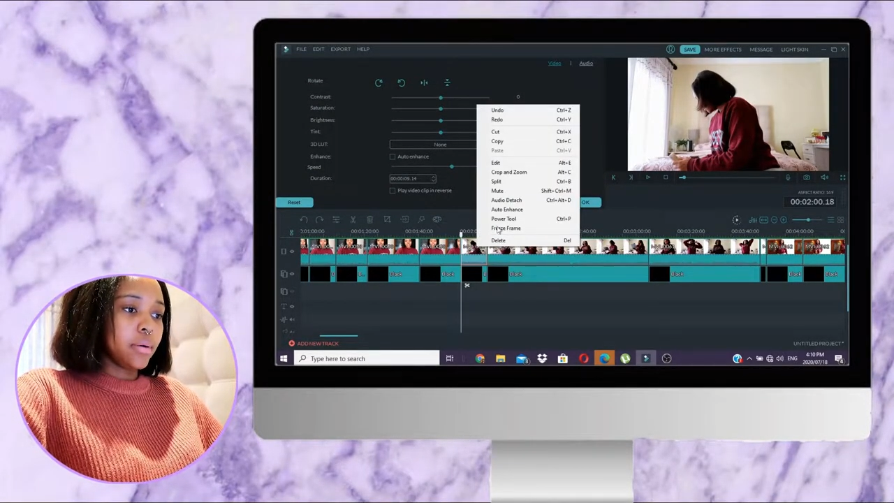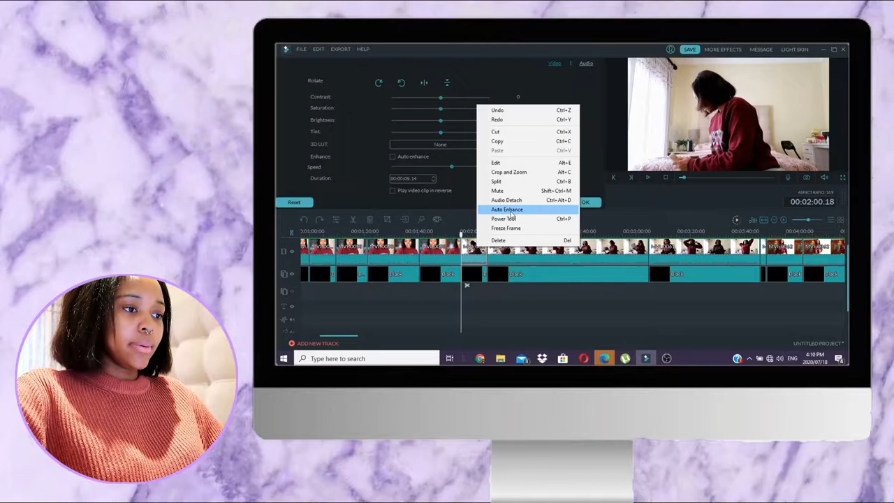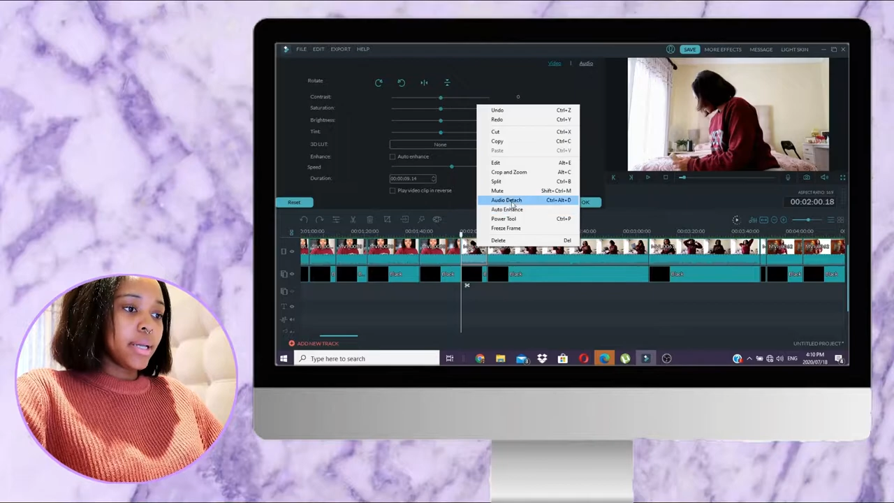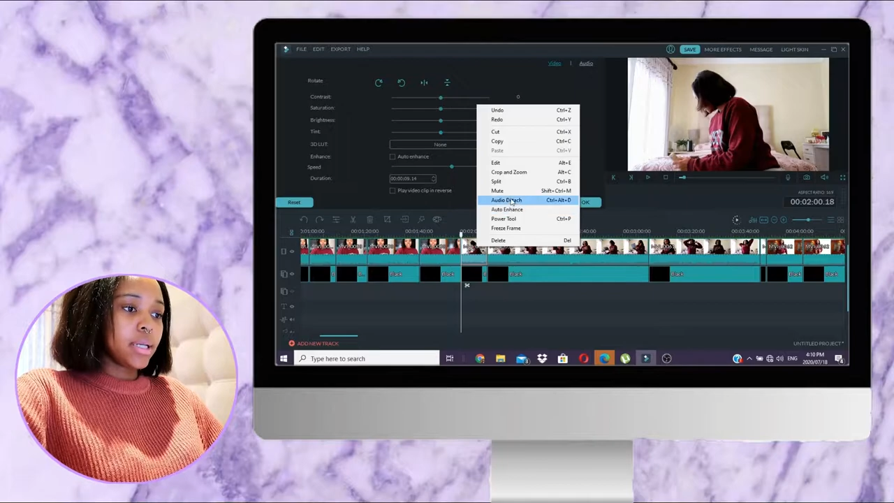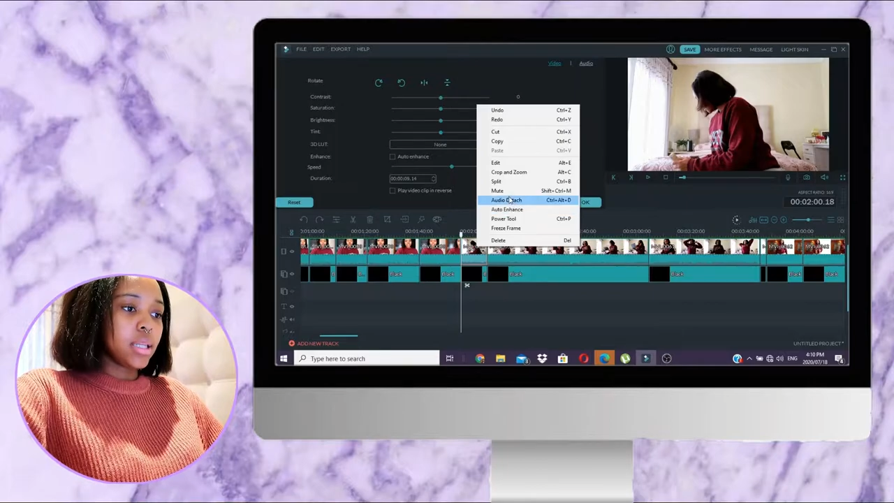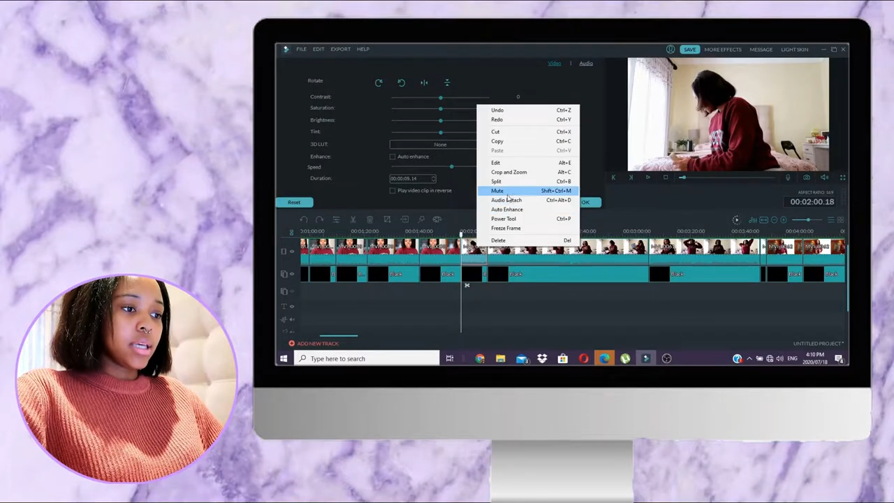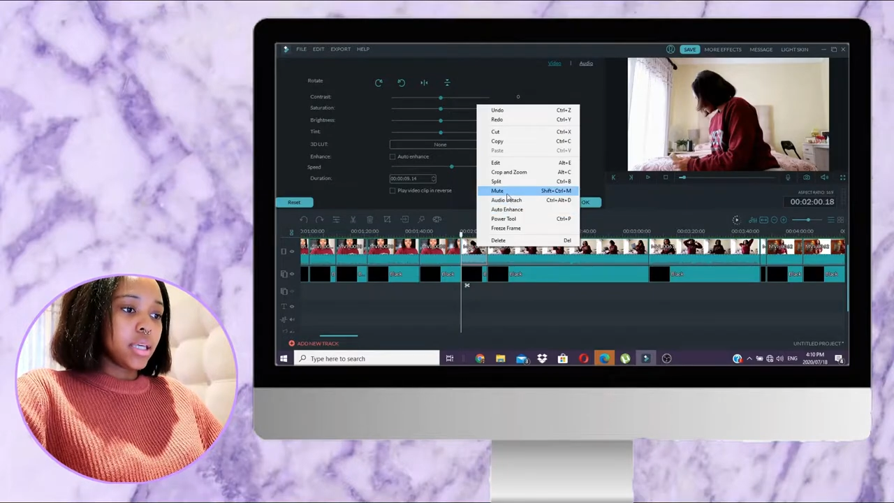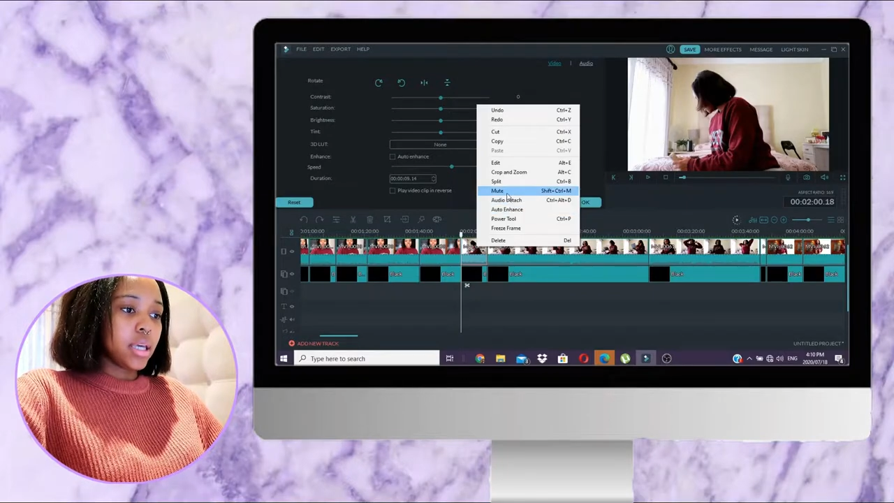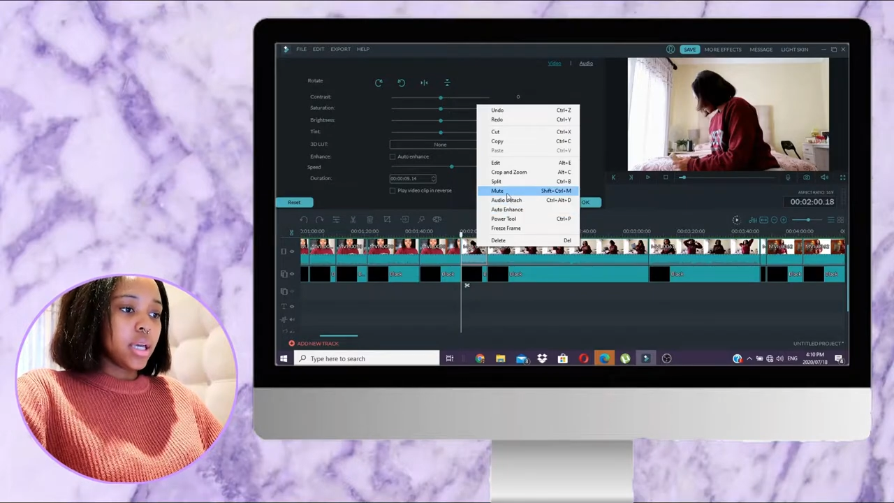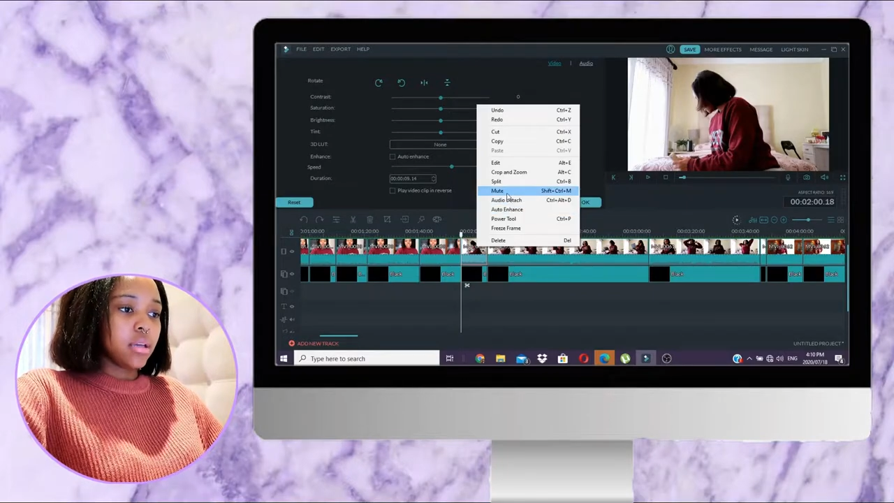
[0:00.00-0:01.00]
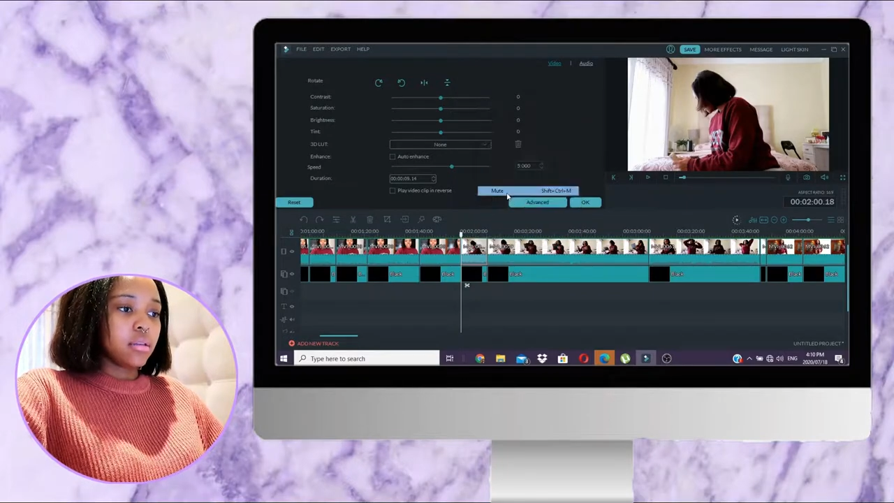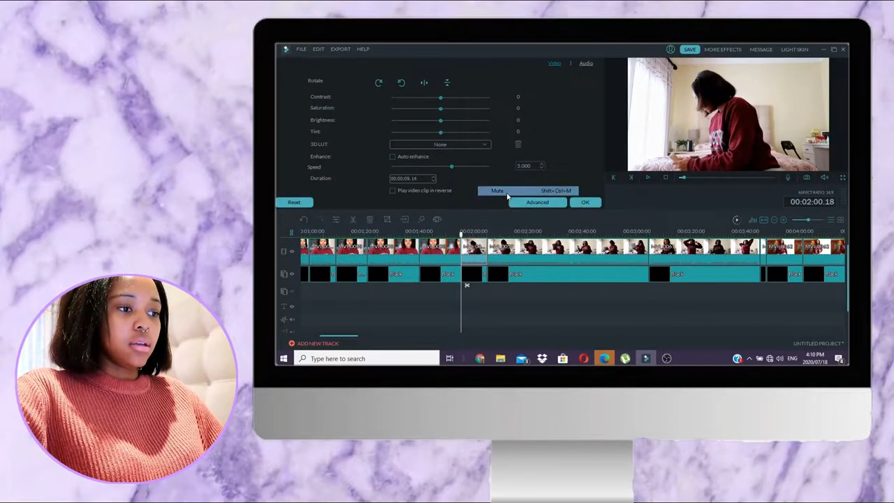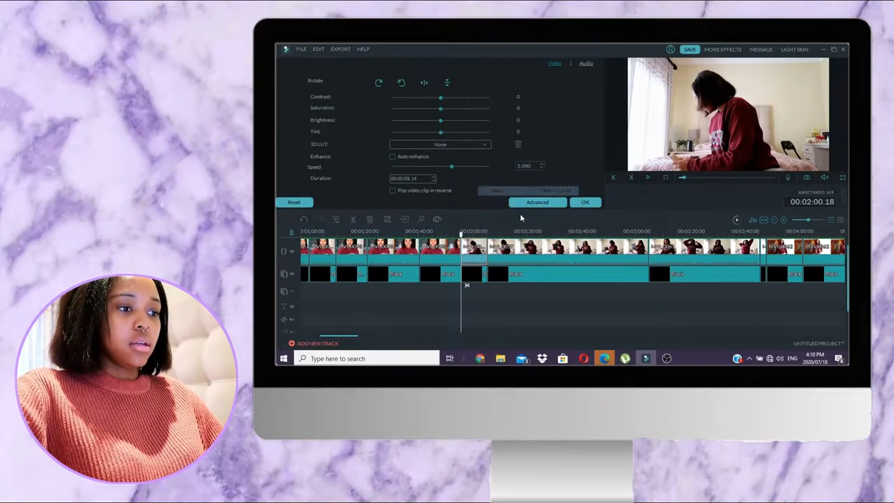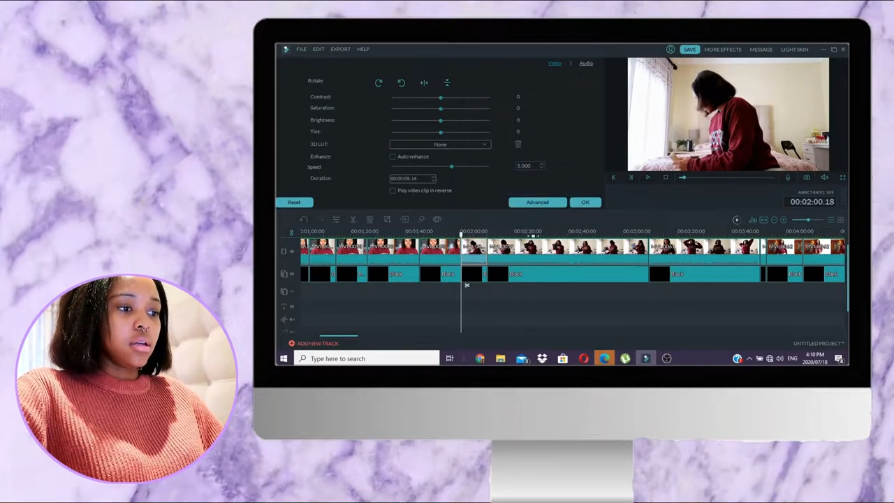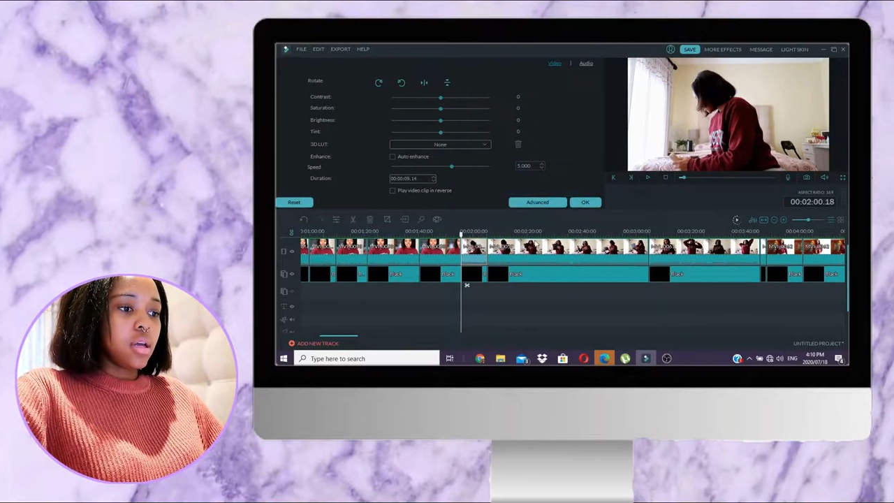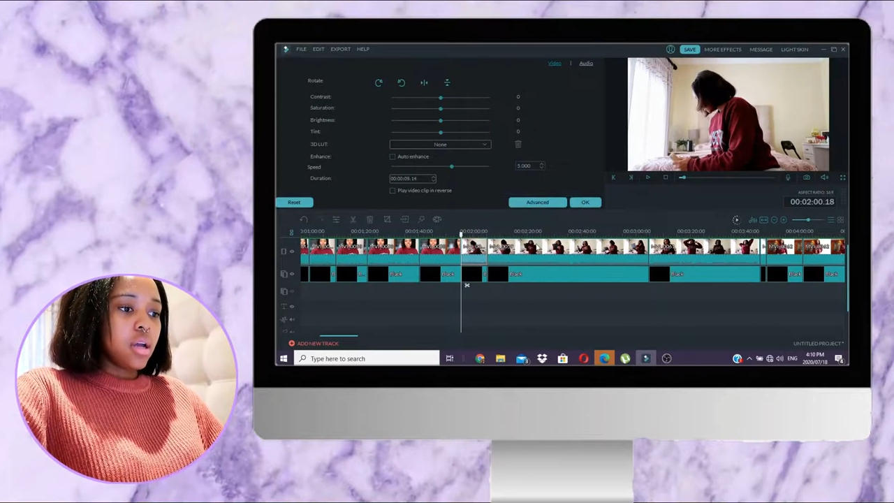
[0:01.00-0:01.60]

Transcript: right-clicking and then